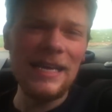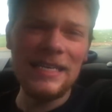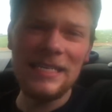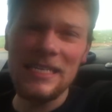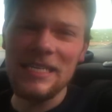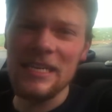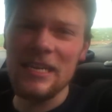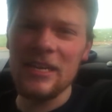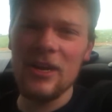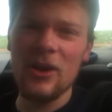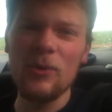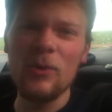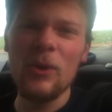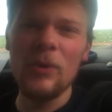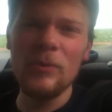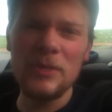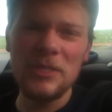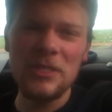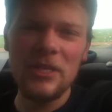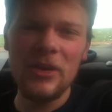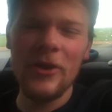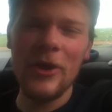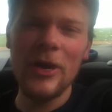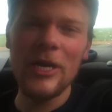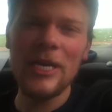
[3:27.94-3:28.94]
idea what
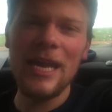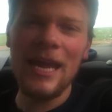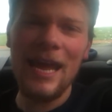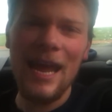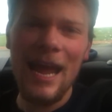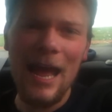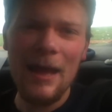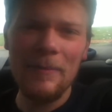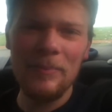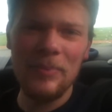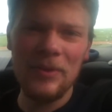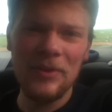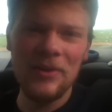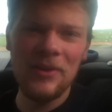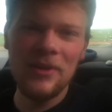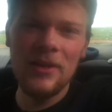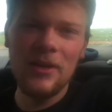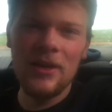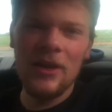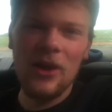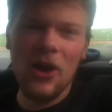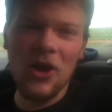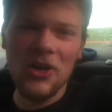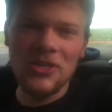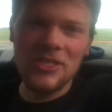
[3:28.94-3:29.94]
was going to happen
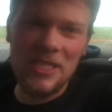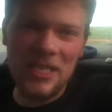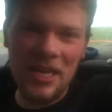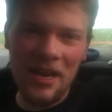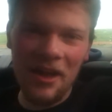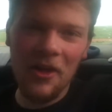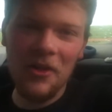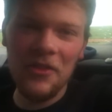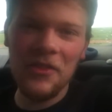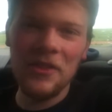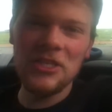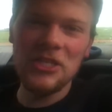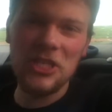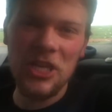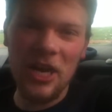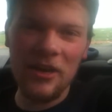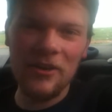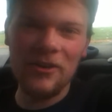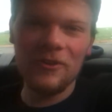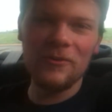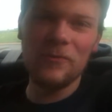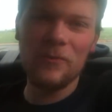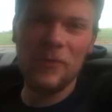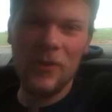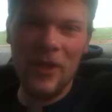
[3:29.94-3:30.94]
until the
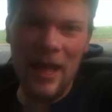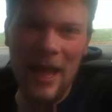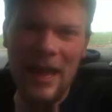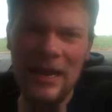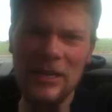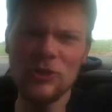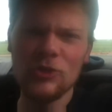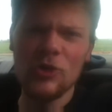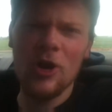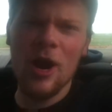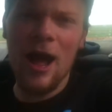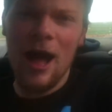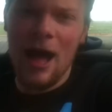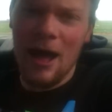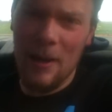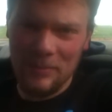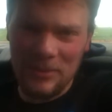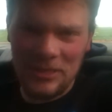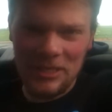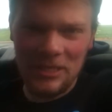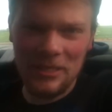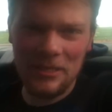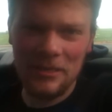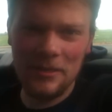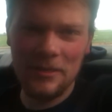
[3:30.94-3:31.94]
checkered flag
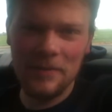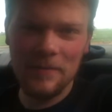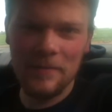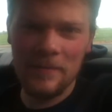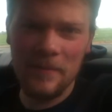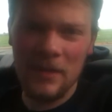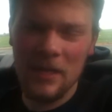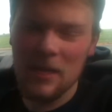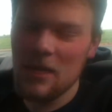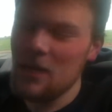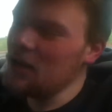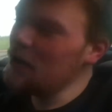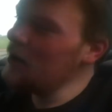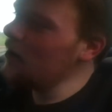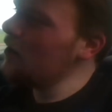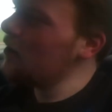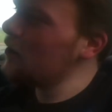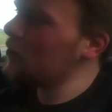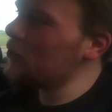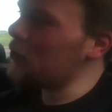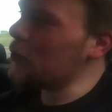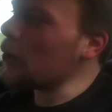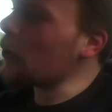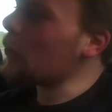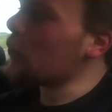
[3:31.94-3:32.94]
dropped.
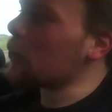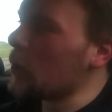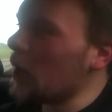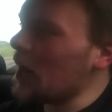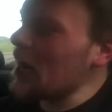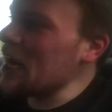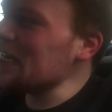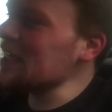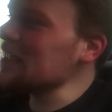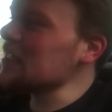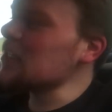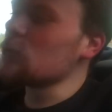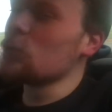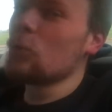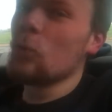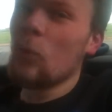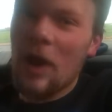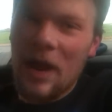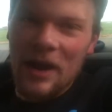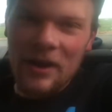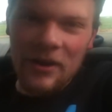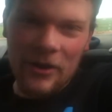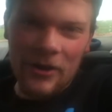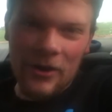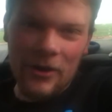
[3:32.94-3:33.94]
The race
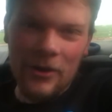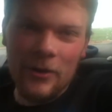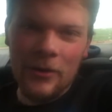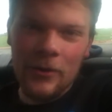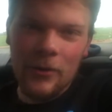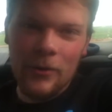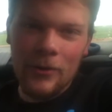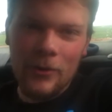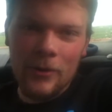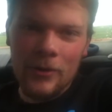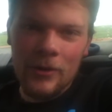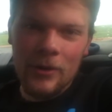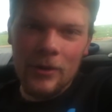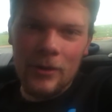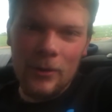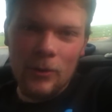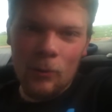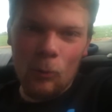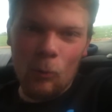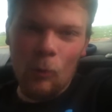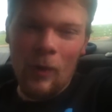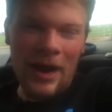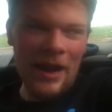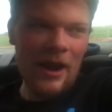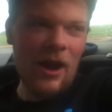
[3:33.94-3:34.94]
winner
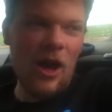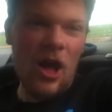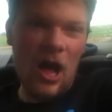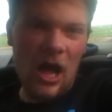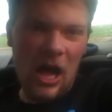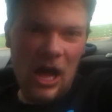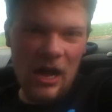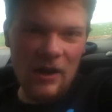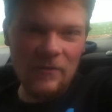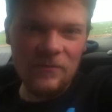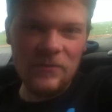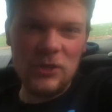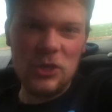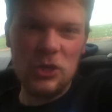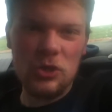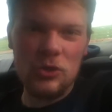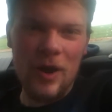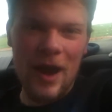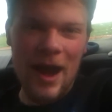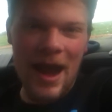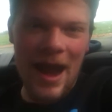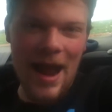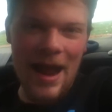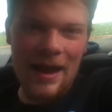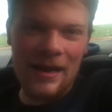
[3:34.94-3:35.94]
went off
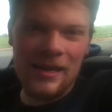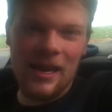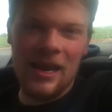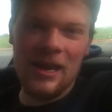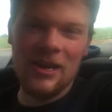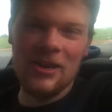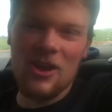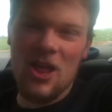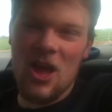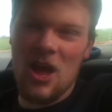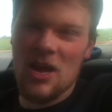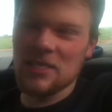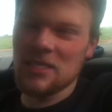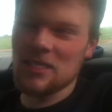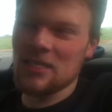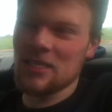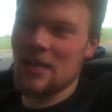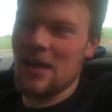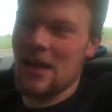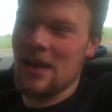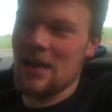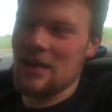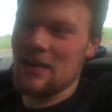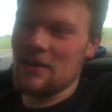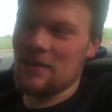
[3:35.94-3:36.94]
track and lost
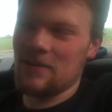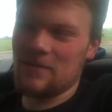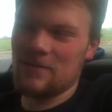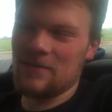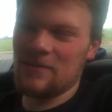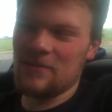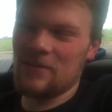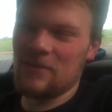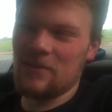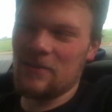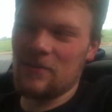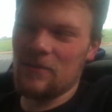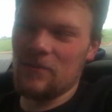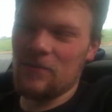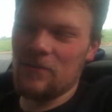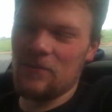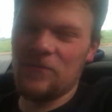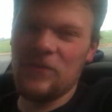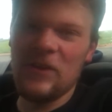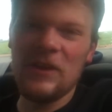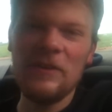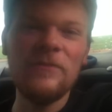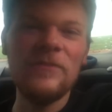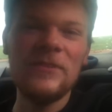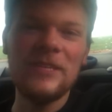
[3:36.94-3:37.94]
like
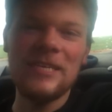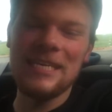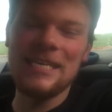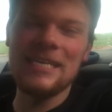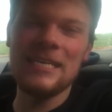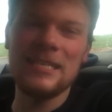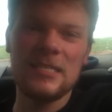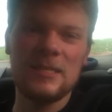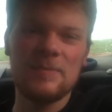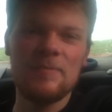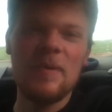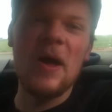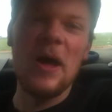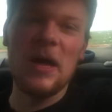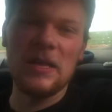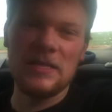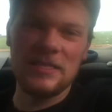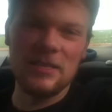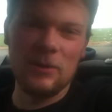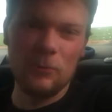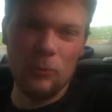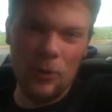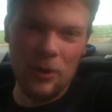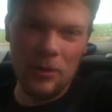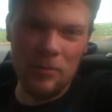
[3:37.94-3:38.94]
15
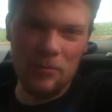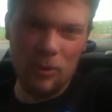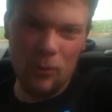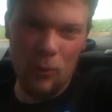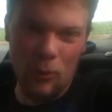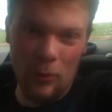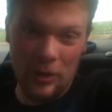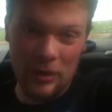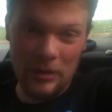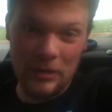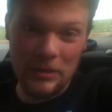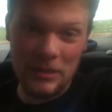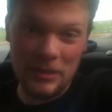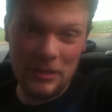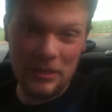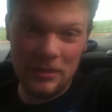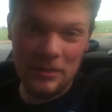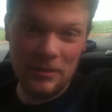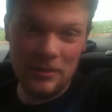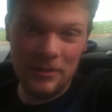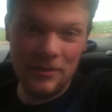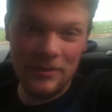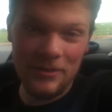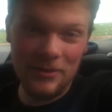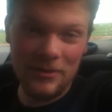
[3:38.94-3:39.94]
spots at one point
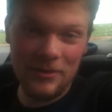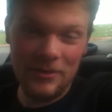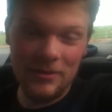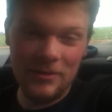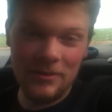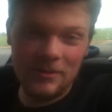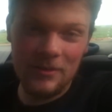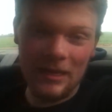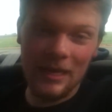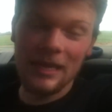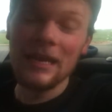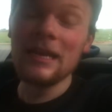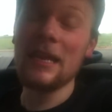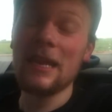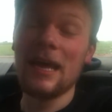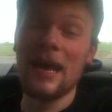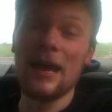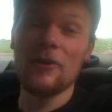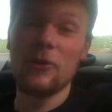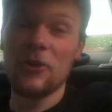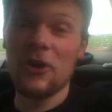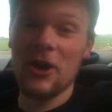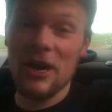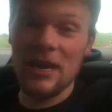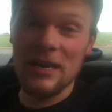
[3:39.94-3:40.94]
in
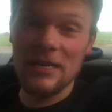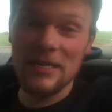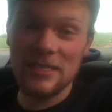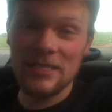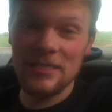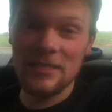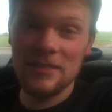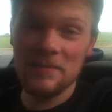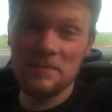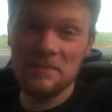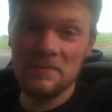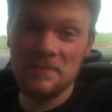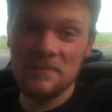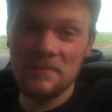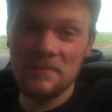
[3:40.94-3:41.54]
that race.